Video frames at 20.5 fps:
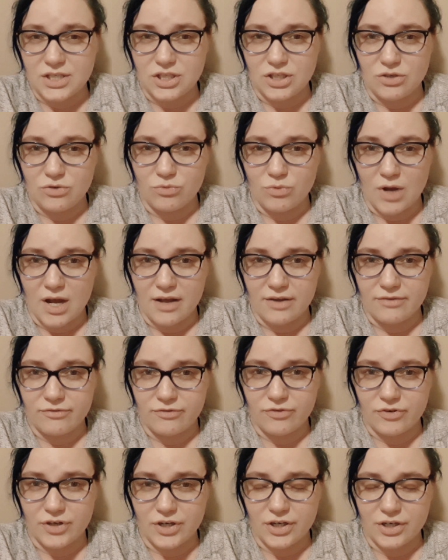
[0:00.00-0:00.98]
do you want
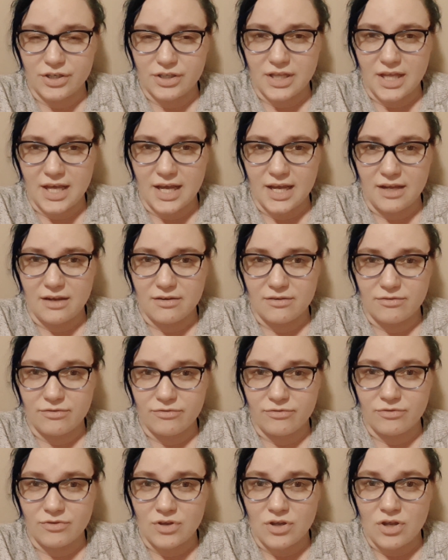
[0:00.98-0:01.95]
for your life?
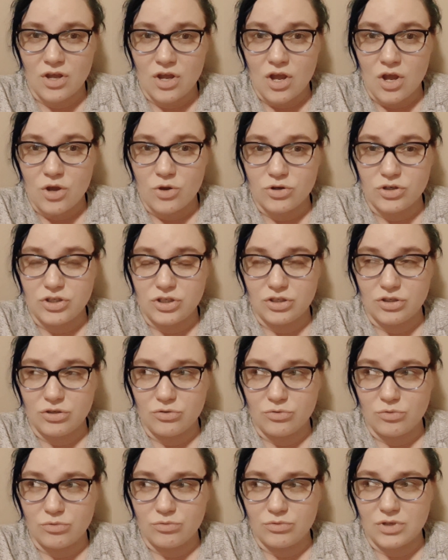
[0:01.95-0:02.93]
Do
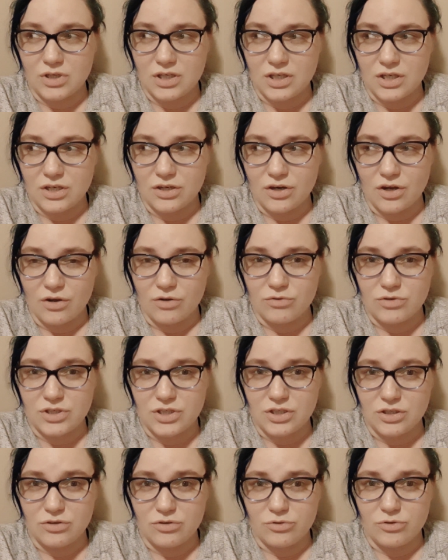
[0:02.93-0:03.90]

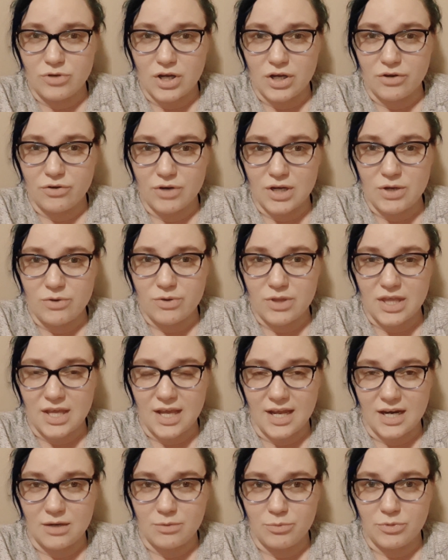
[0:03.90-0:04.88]
you agree with
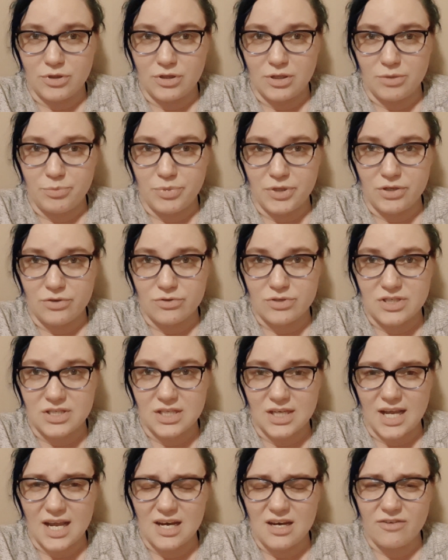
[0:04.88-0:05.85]
animal abuse?
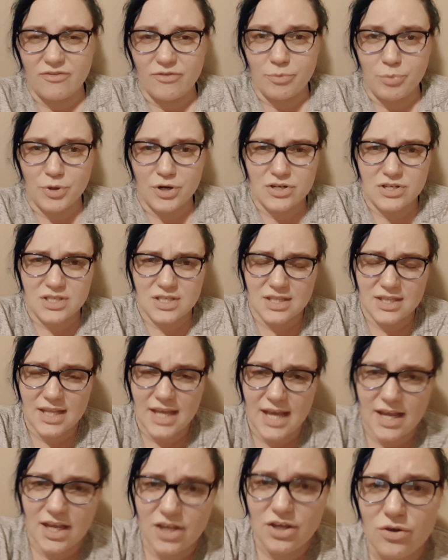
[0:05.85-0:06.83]
The kind of a person
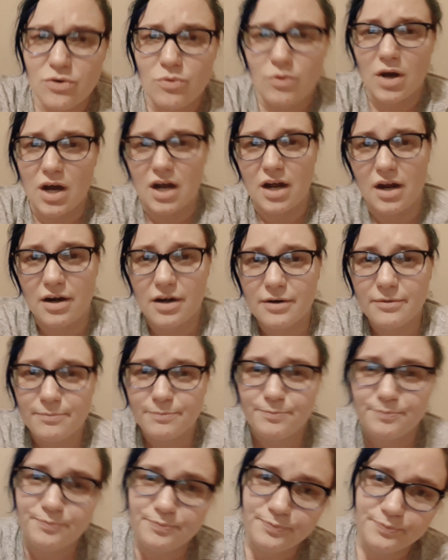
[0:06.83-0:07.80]
that you are,
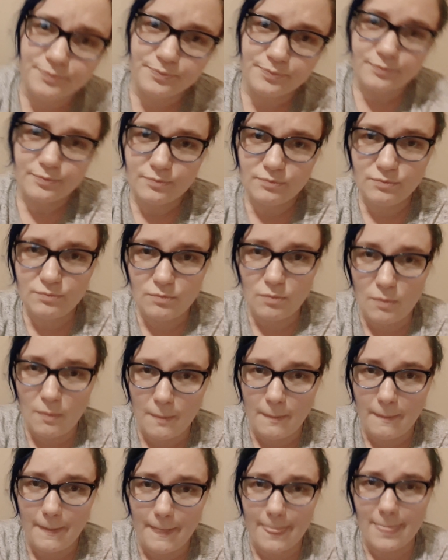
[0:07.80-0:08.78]

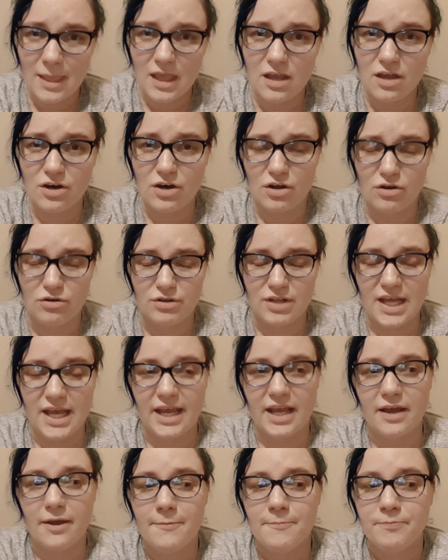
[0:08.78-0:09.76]

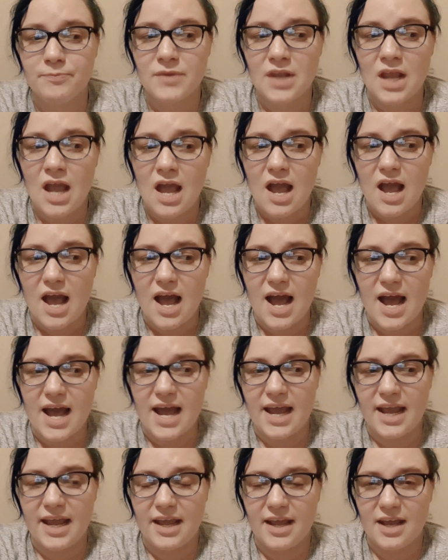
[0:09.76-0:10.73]
like
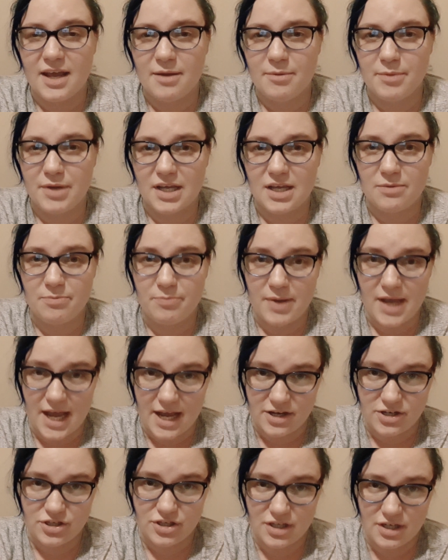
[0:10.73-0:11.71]
I am a
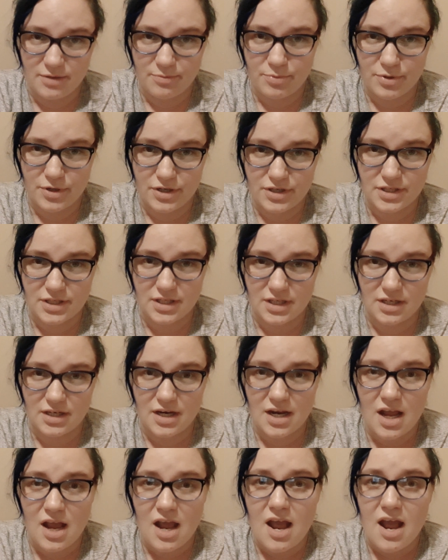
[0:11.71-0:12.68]
compassionate
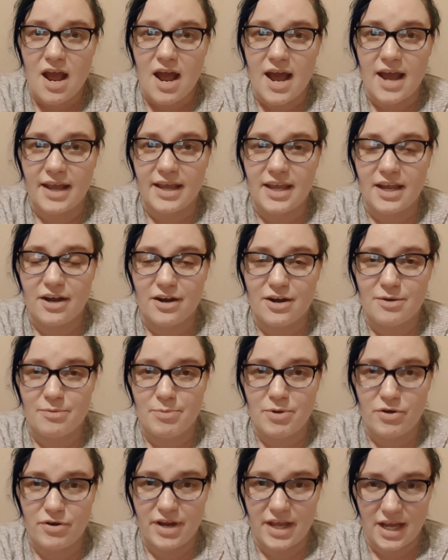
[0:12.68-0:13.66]
person. I care
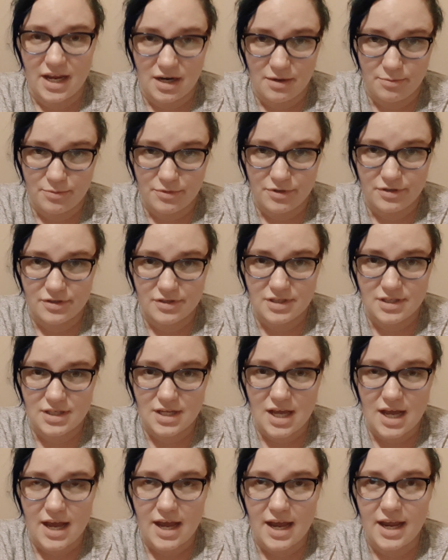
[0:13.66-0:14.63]
about animals.
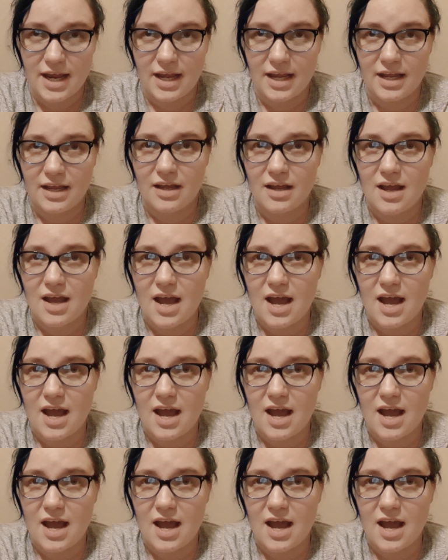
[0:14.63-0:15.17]
I